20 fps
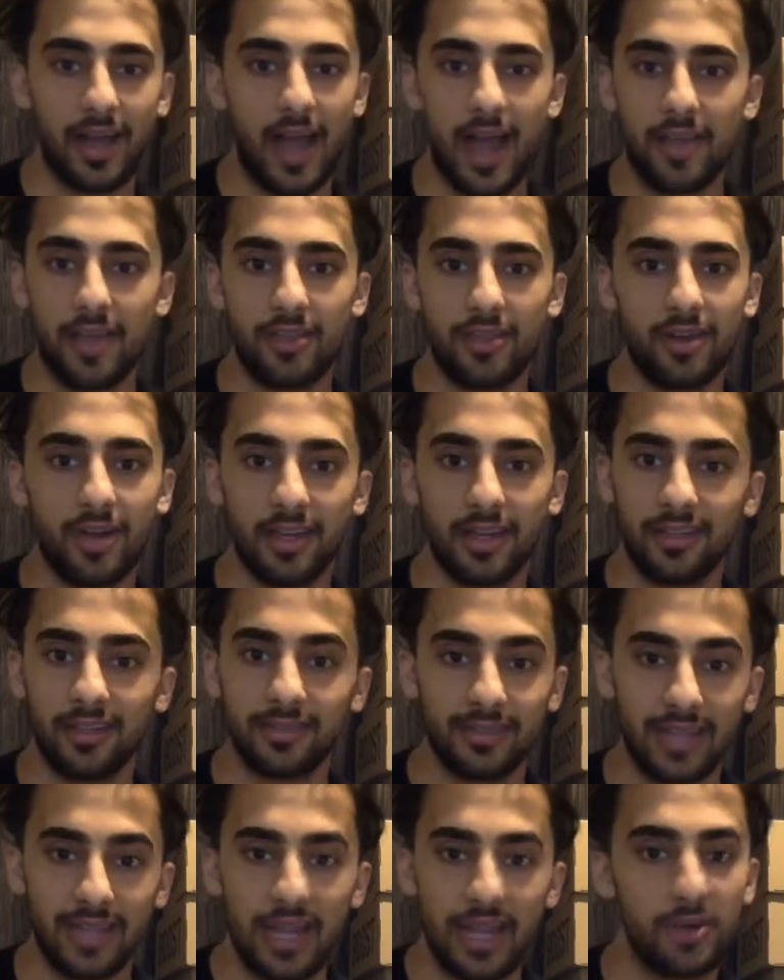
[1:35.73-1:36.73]
I thought
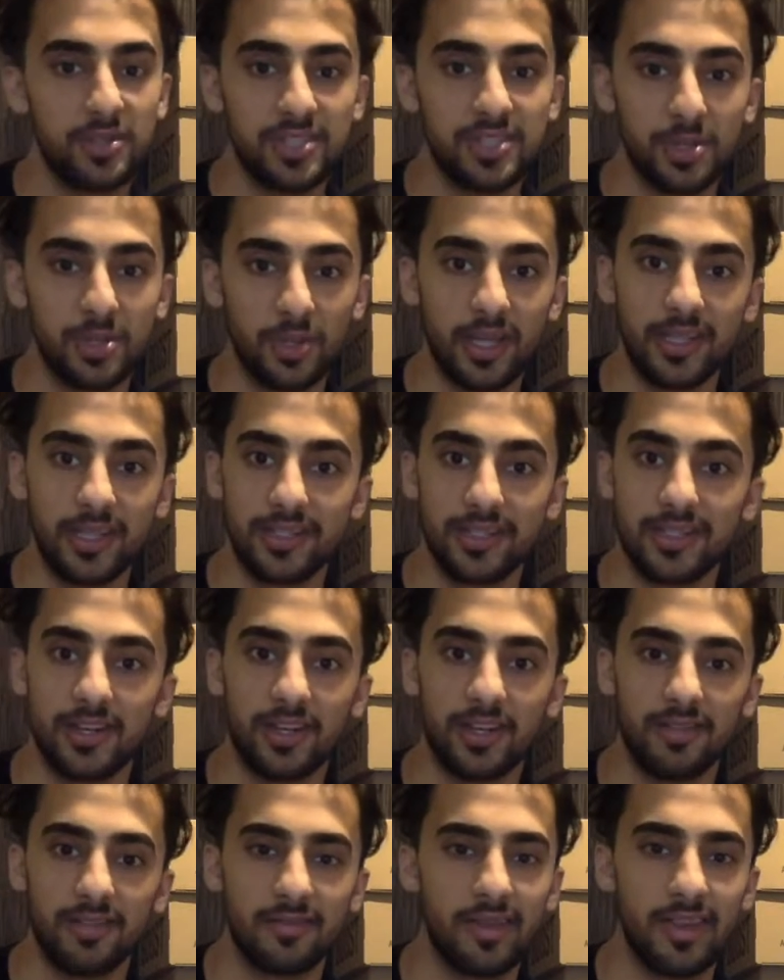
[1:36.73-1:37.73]
it was too late to
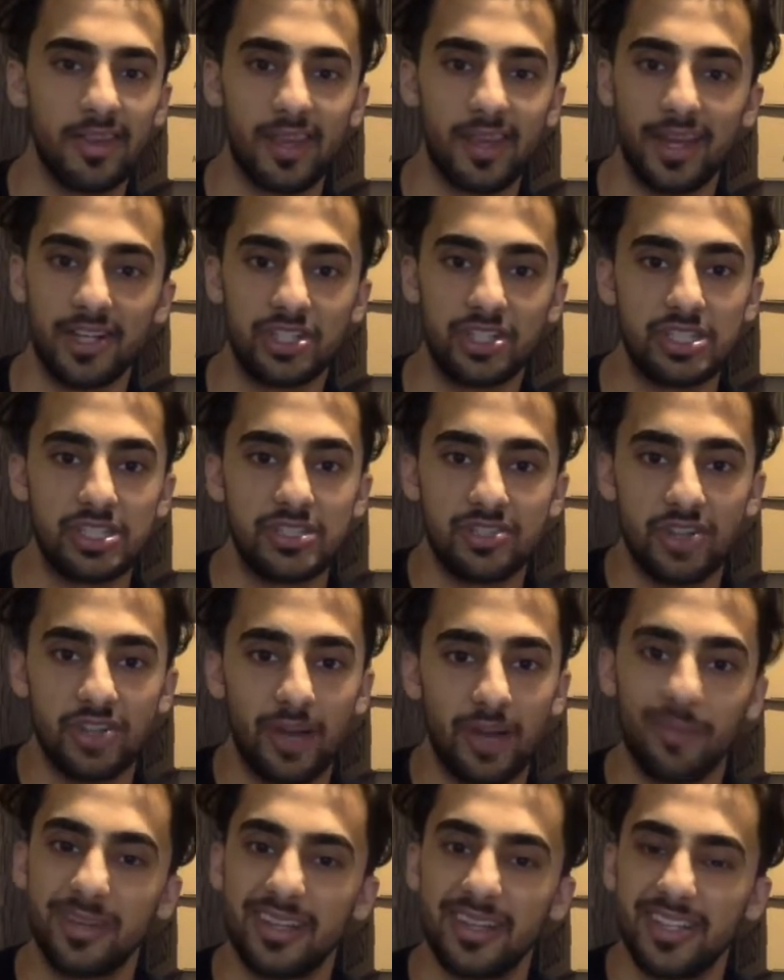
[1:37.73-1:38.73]
start, and then I just
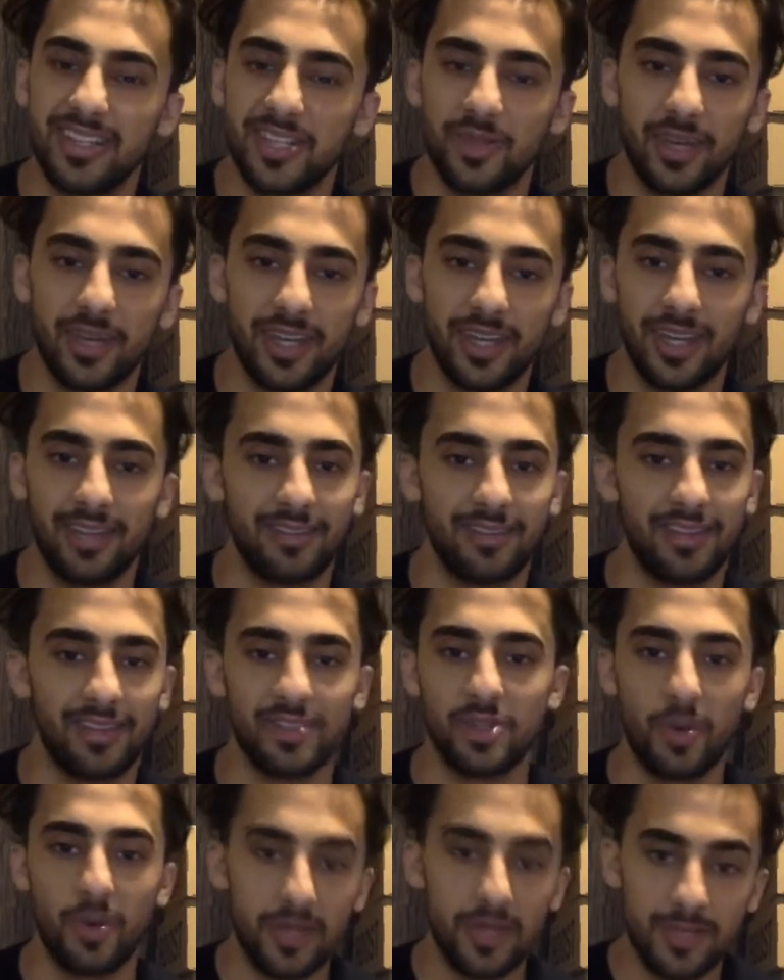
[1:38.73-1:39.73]
jumped into it.
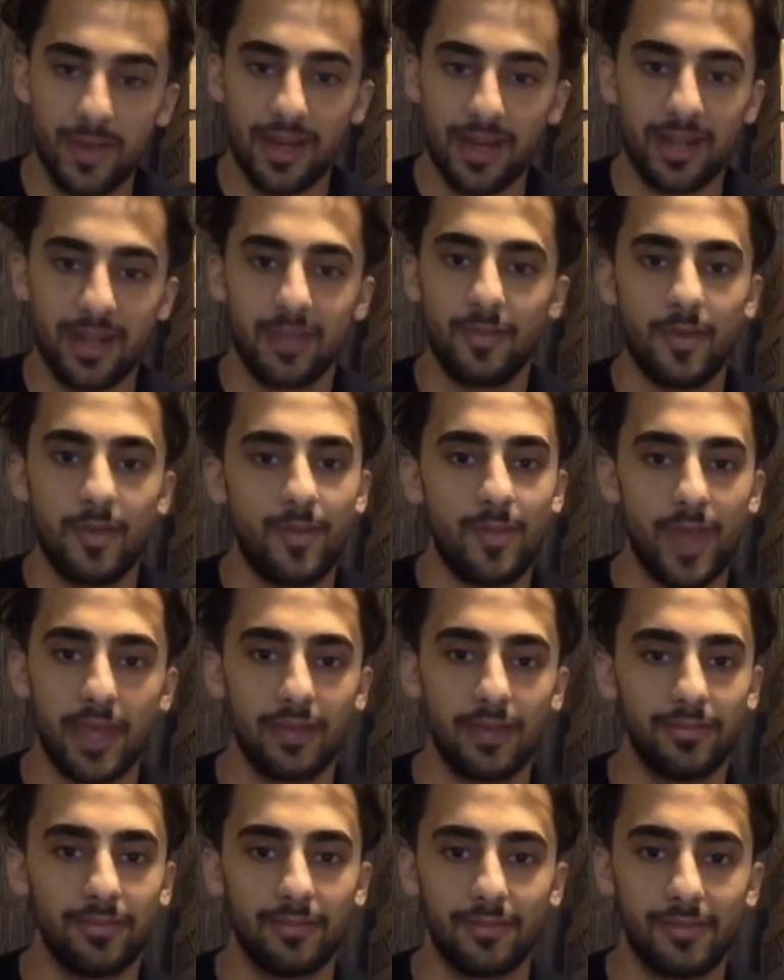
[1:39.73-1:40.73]
There's always money to be made.
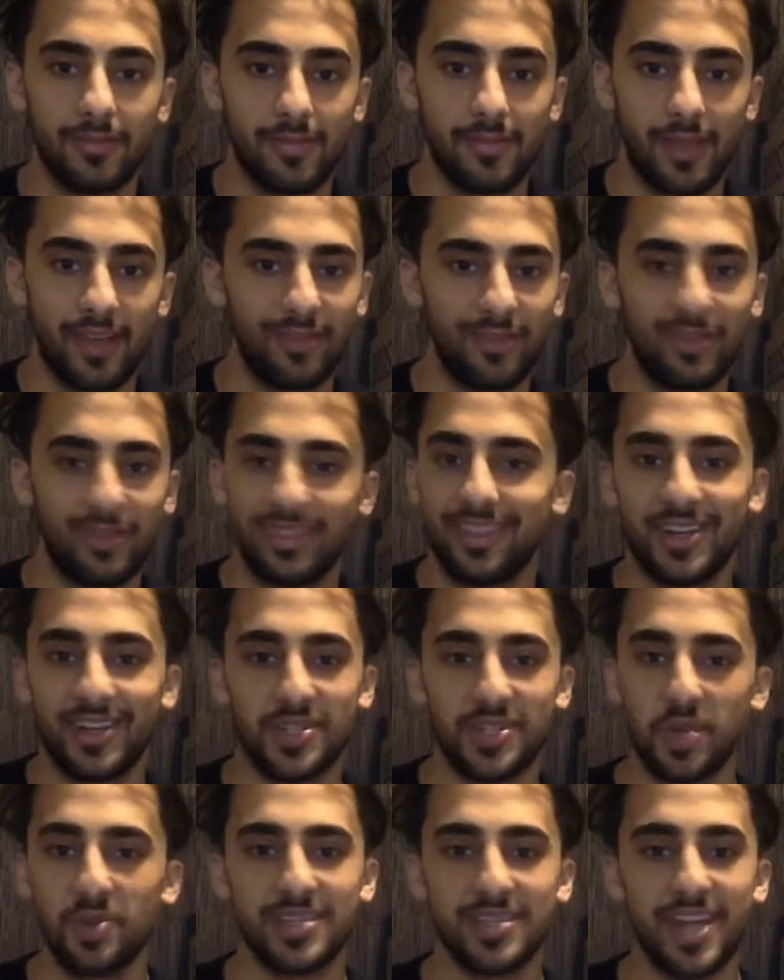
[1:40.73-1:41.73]
There's
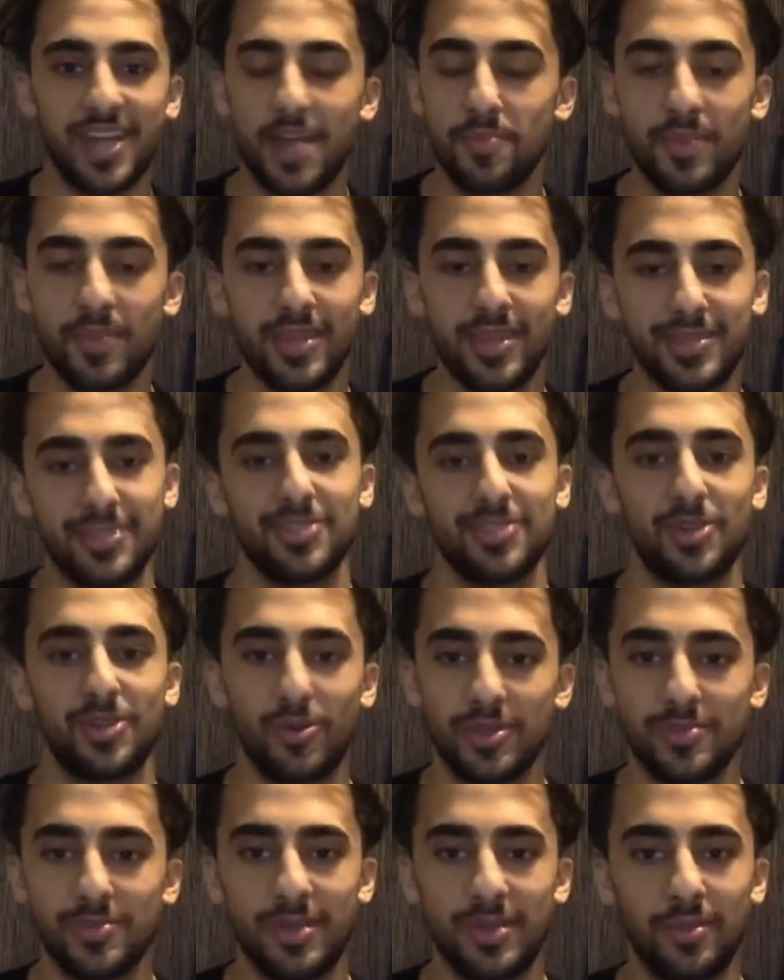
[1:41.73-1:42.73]
always hype beasts. There's
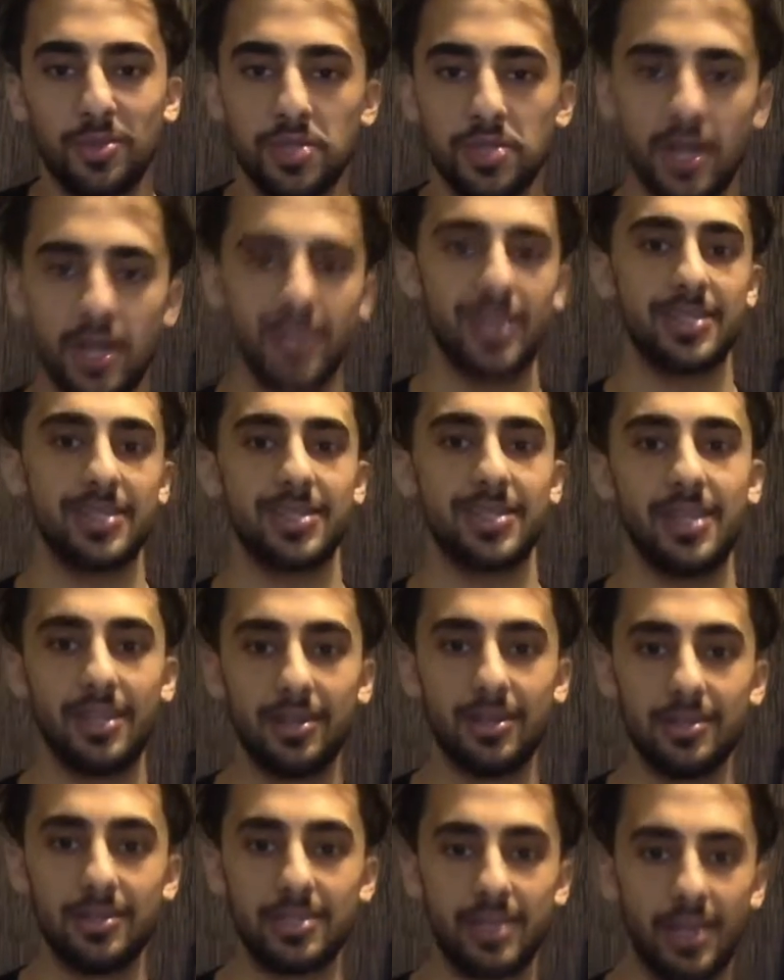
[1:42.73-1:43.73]
always people trying to get
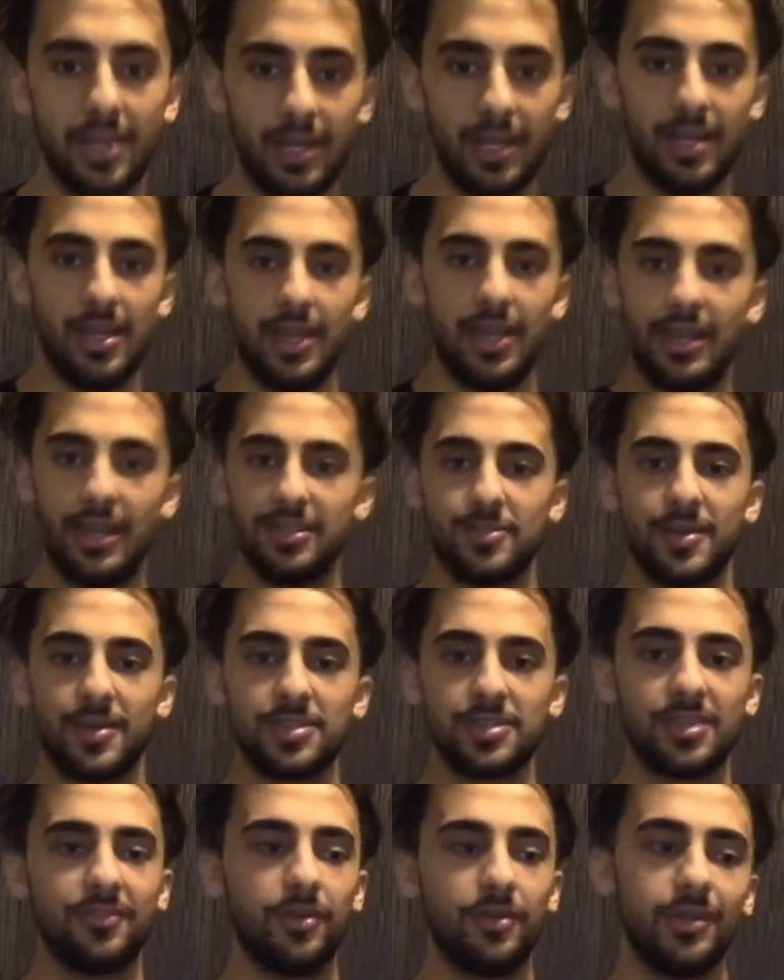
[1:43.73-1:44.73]
sneakers, and
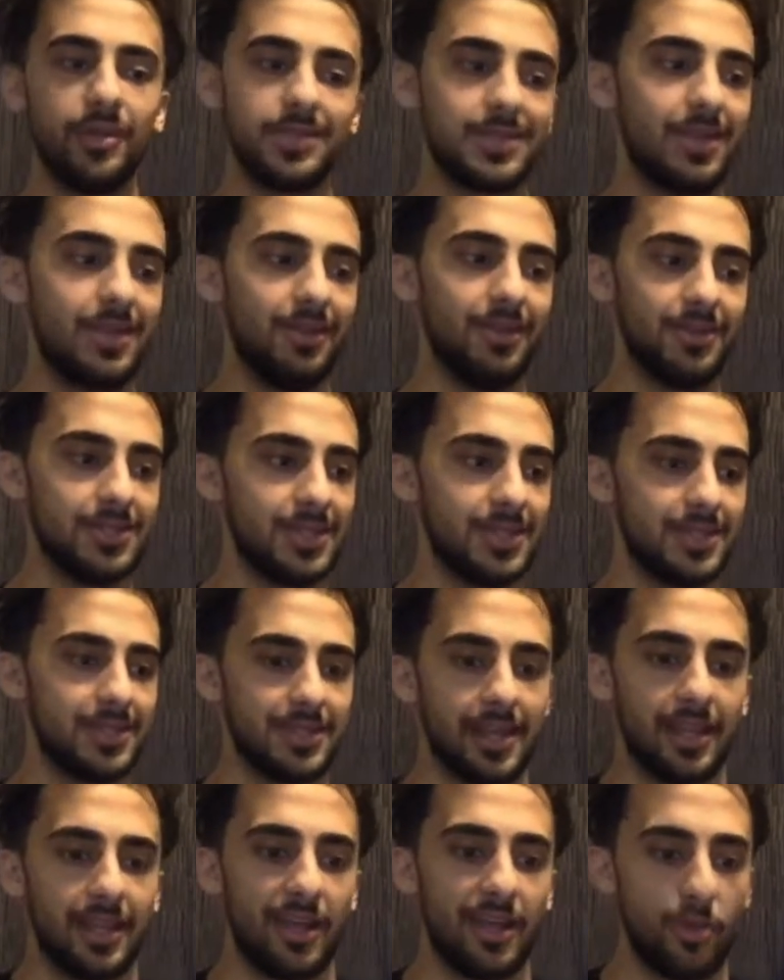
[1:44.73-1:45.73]
especially if you get sneakers that
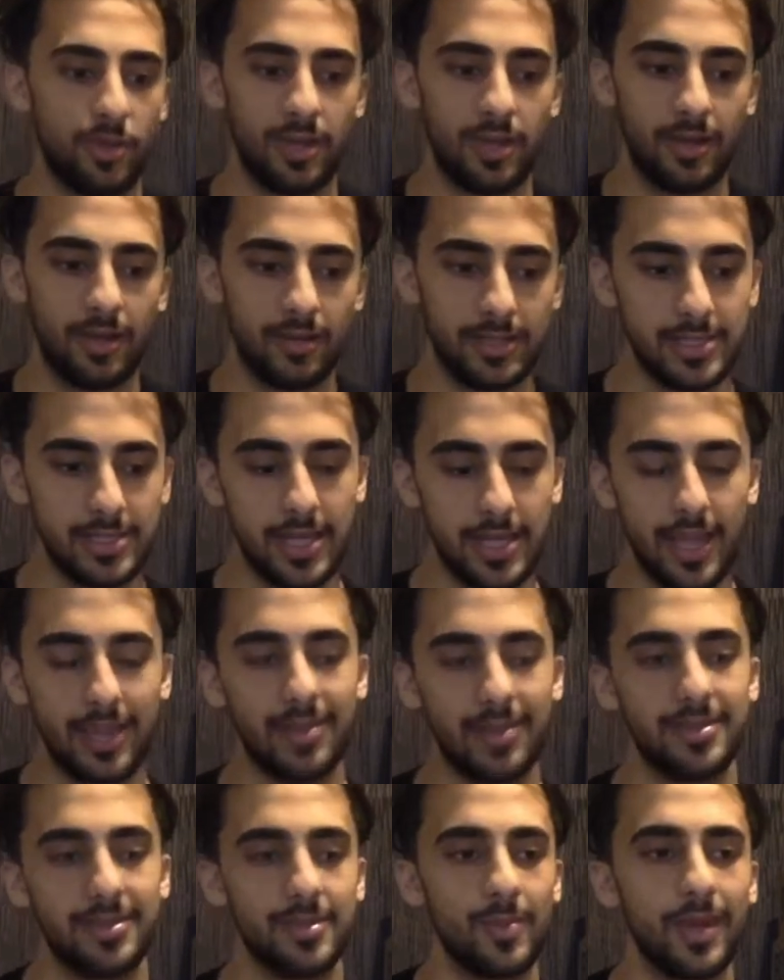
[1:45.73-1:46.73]
sell out within
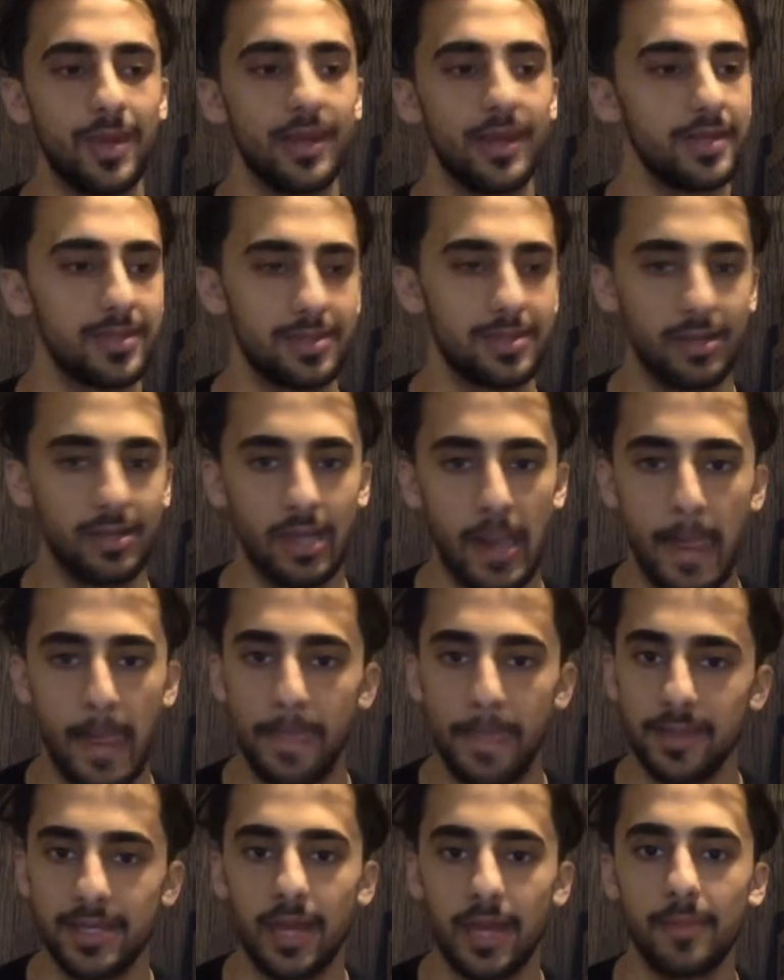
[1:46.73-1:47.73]
seconds, minutes,
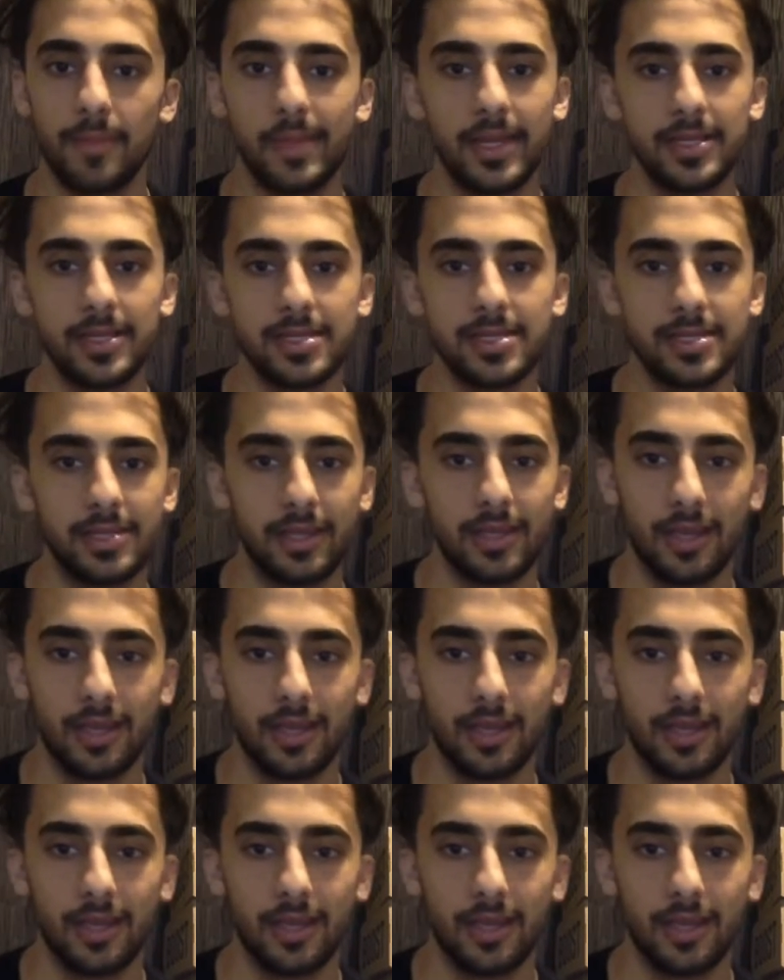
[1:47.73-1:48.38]
10 minutes,